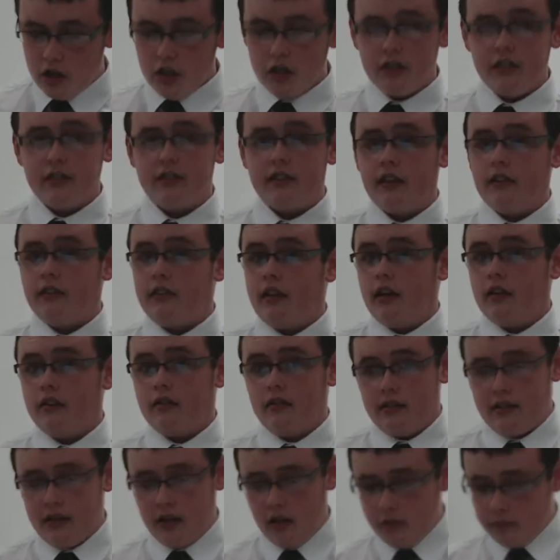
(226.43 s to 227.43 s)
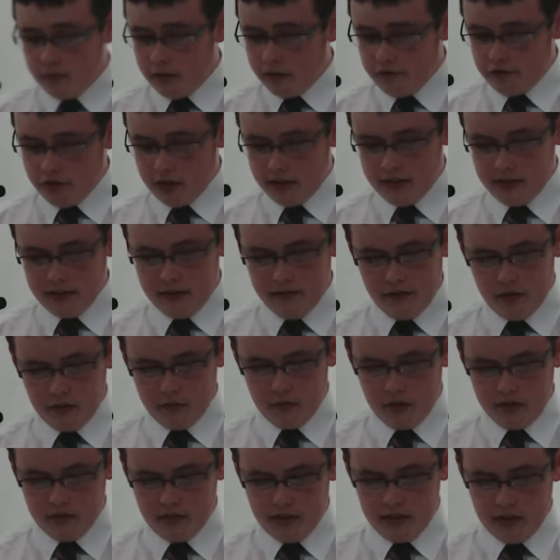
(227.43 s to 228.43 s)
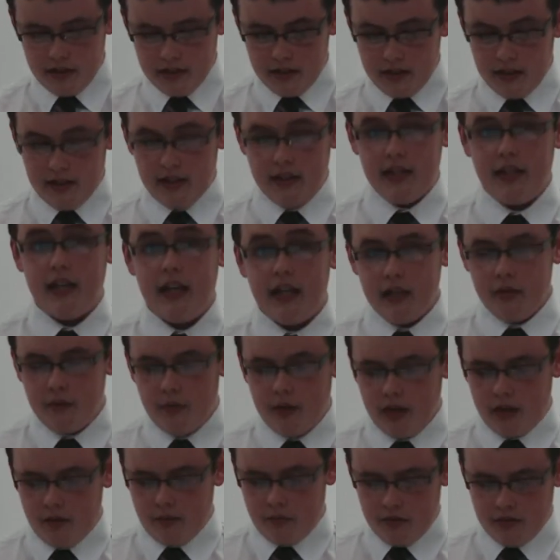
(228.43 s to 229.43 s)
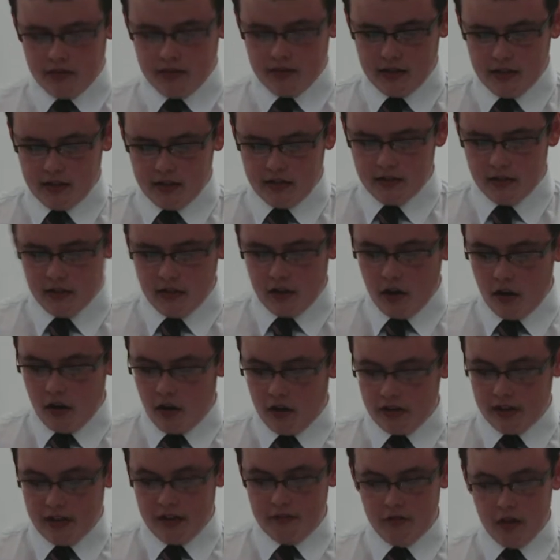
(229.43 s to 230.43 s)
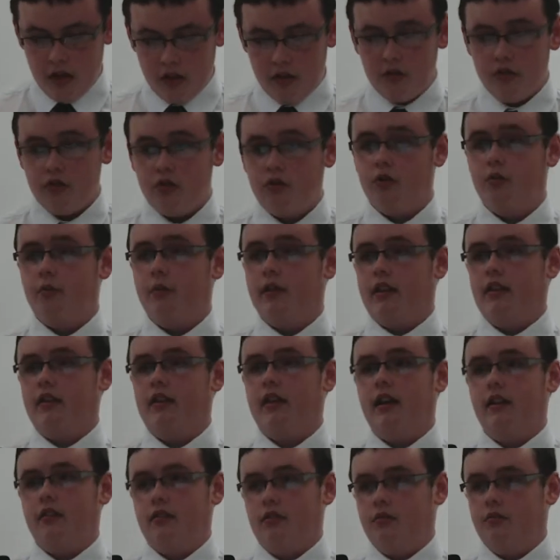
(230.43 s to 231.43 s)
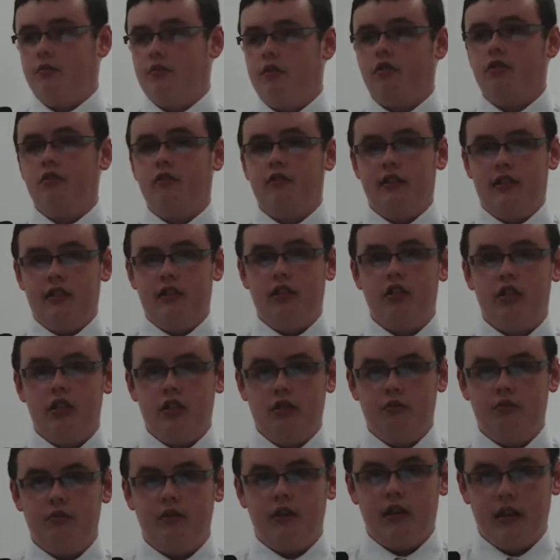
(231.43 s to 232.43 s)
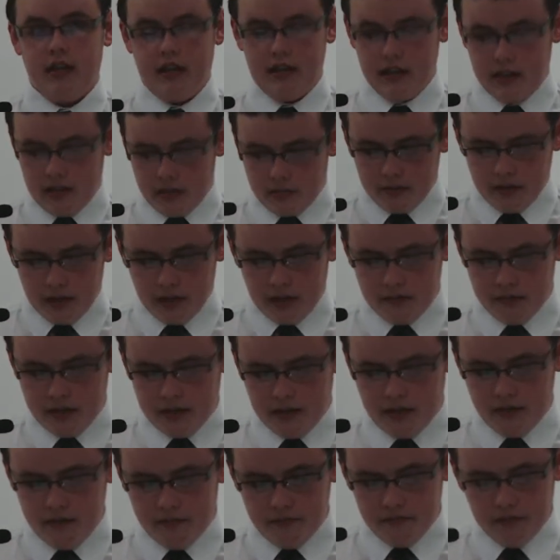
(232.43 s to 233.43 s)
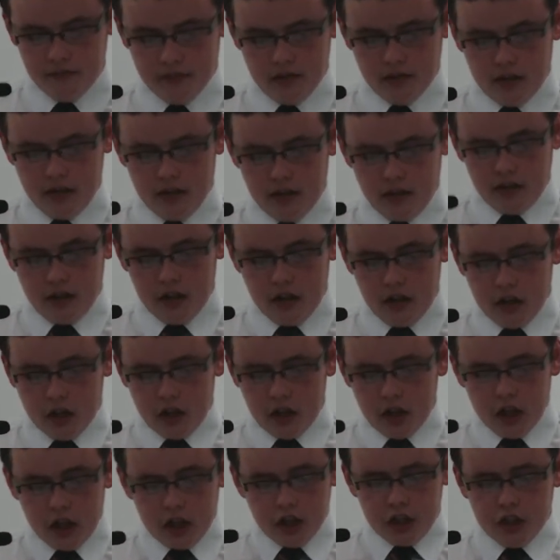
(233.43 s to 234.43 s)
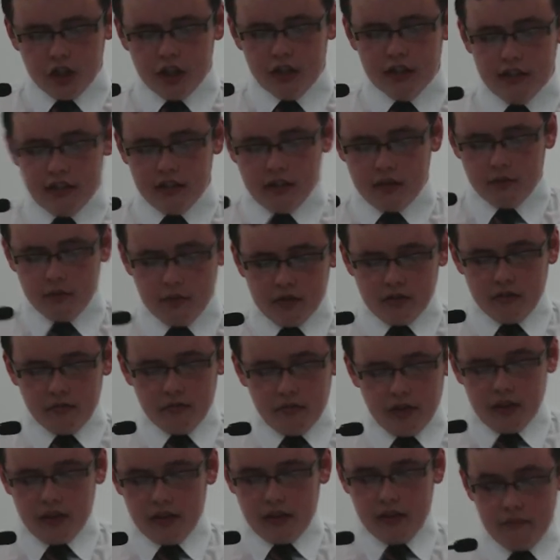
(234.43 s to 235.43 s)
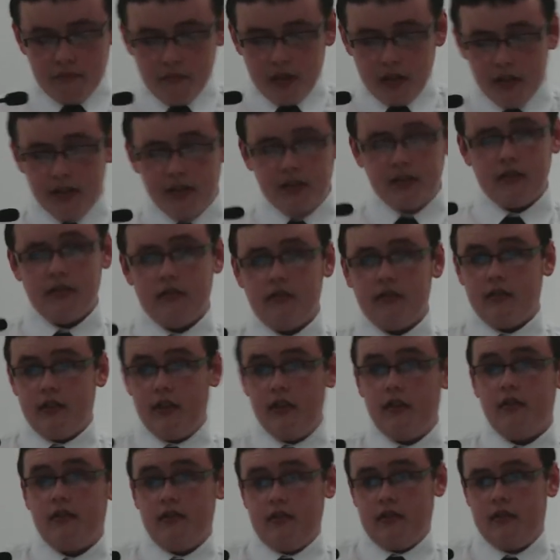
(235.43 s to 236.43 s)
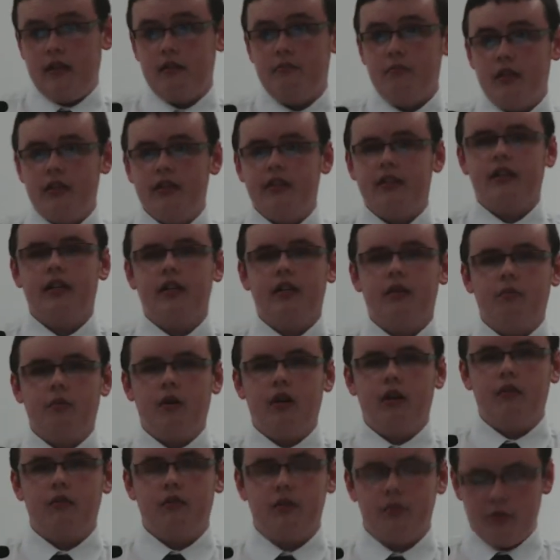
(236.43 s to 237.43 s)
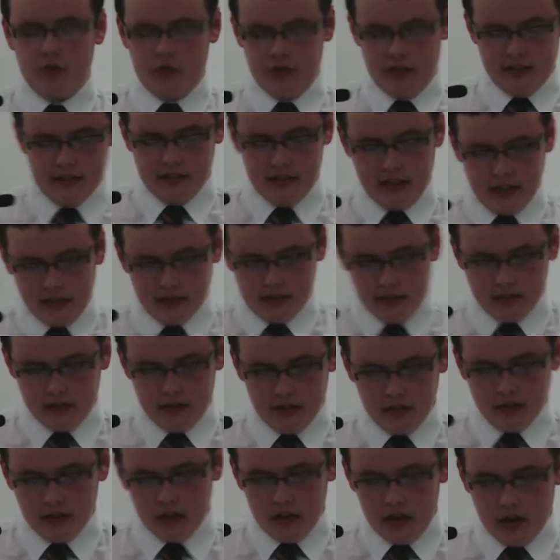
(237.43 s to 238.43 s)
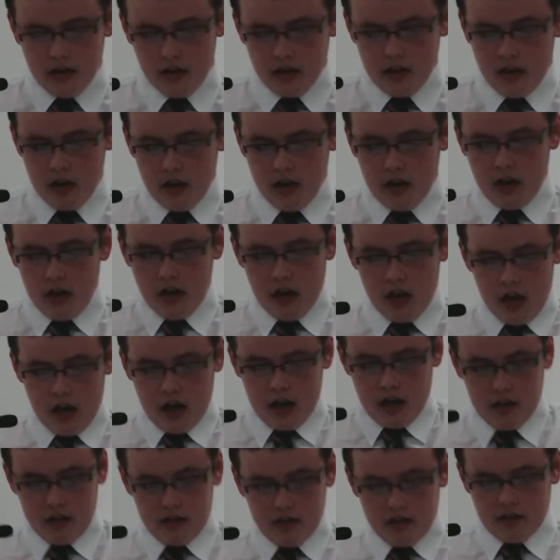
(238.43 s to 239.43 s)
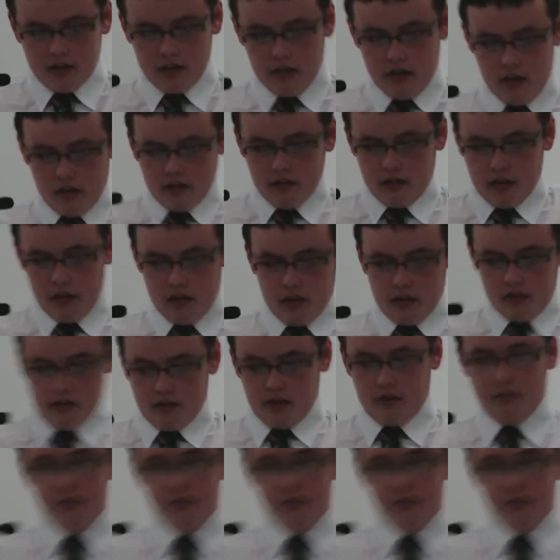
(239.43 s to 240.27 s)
She said that I could tell my friends if I wanted, in any way I wanted, on their own or with an adult that already knew I had epilepsy. She said it was something that they might take a while to understand, and that